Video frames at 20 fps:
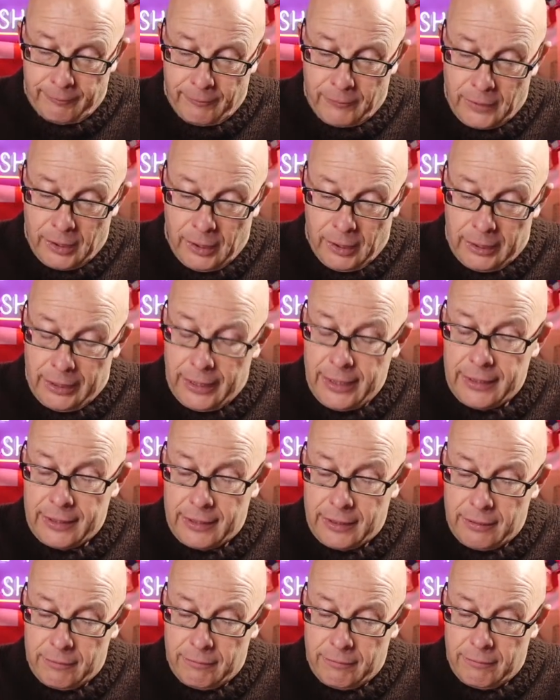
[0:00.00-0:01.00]
At
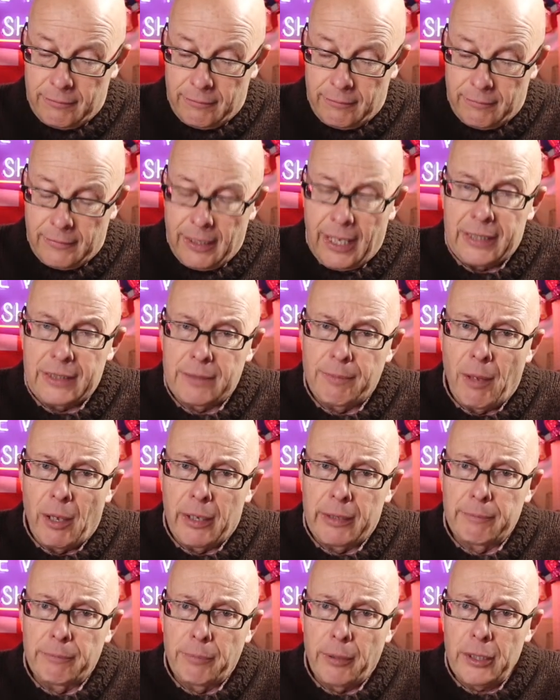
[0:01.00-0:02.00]
least that's my
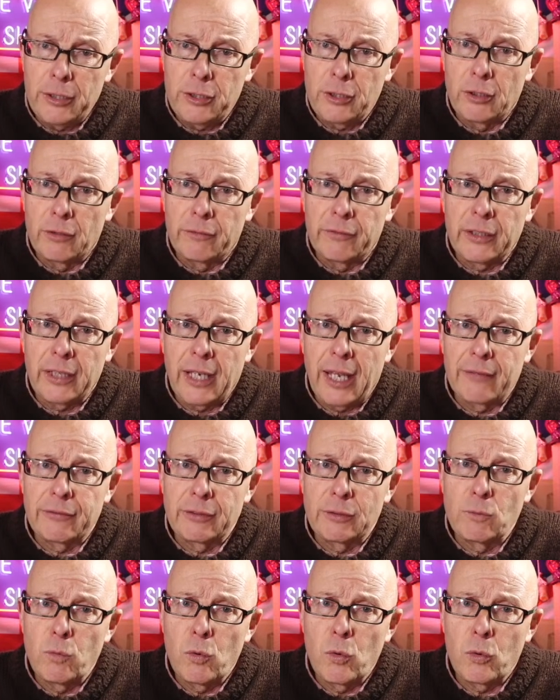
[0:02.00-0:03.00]
impression of it,
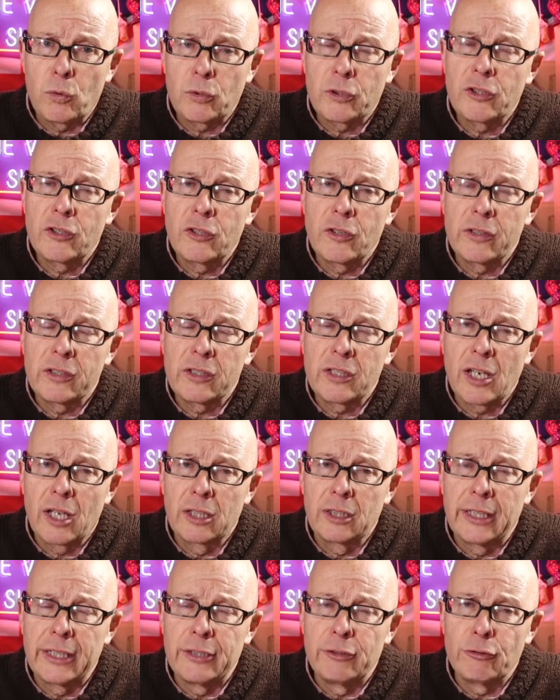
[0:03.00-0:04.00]
having walked to the
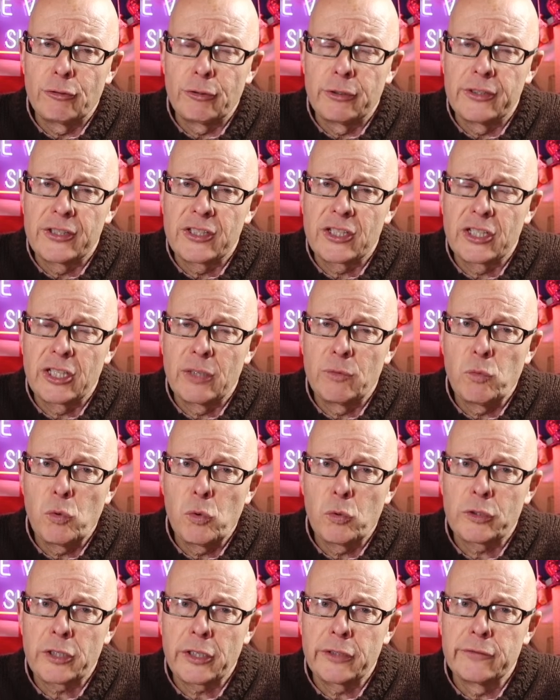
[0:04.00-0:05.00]
tunnel entrance and then
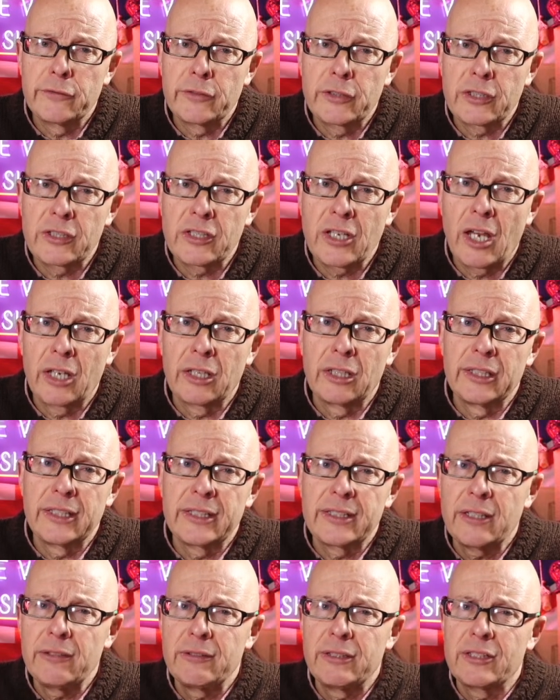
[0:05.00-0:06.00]
walked over the tunnel.
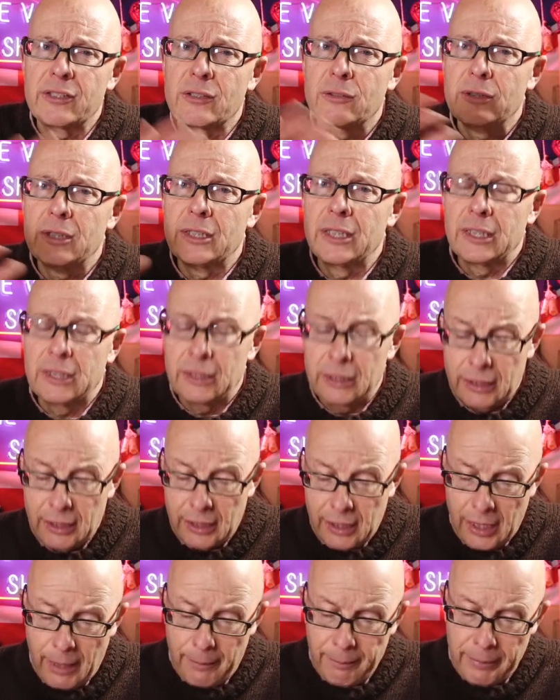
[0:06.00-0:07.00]
It's only a sort of little
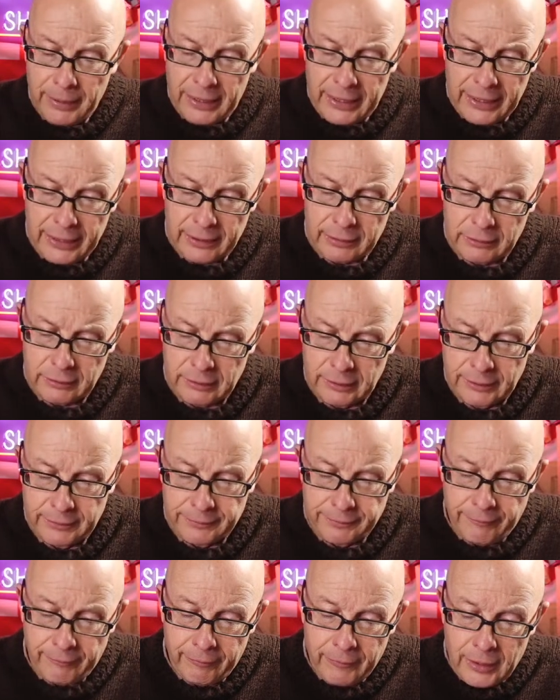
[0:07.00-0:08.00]
humpy hill.
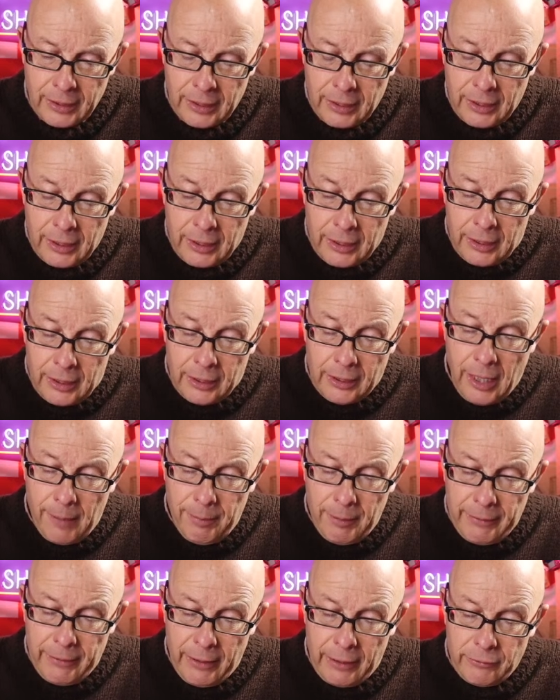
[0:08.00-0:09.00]
A
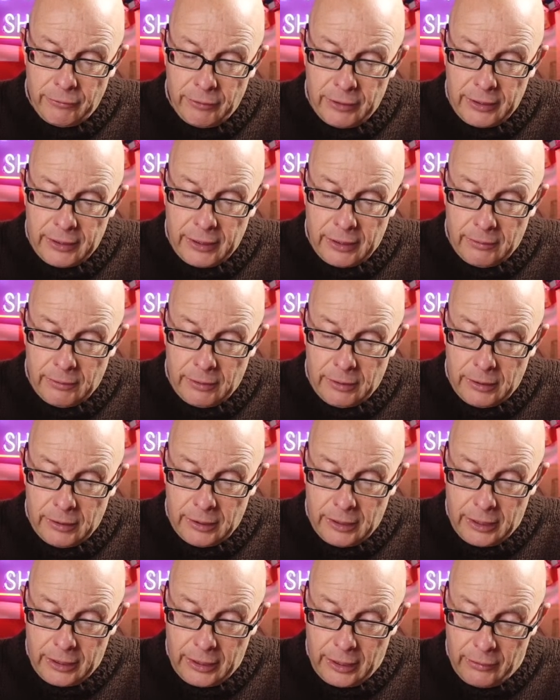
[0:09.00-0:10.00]
couple of 100...
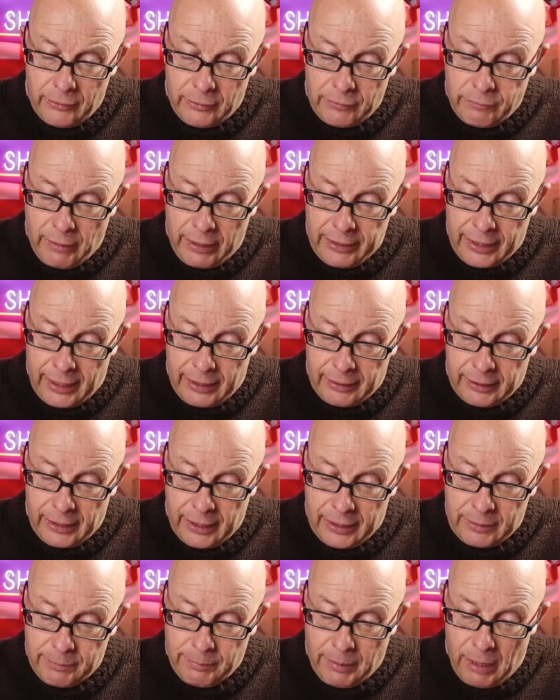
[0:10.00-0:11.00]
I've read that,
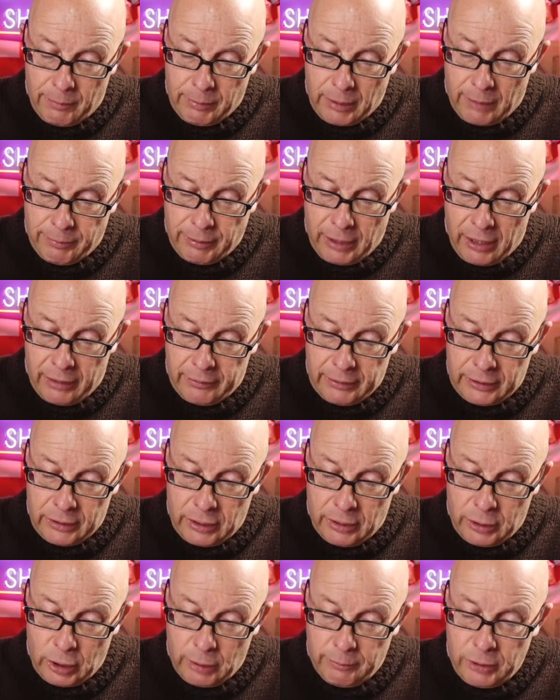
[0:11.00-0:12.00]
yes, blah, blah, blah, the
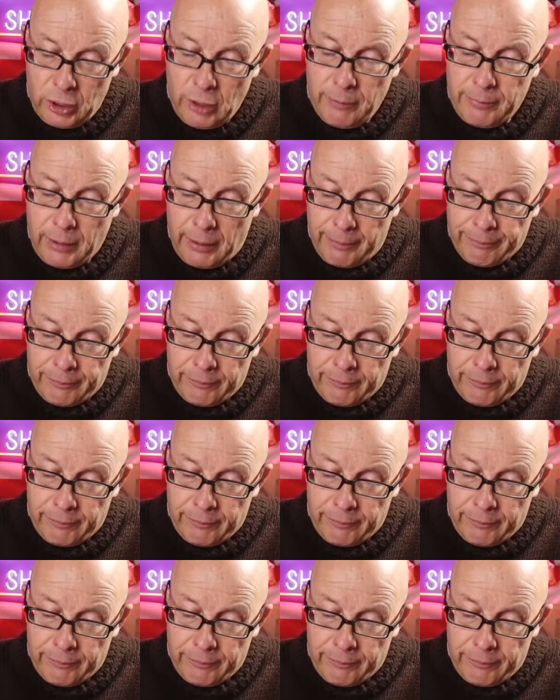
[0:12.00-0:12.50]
chim-chim-chim.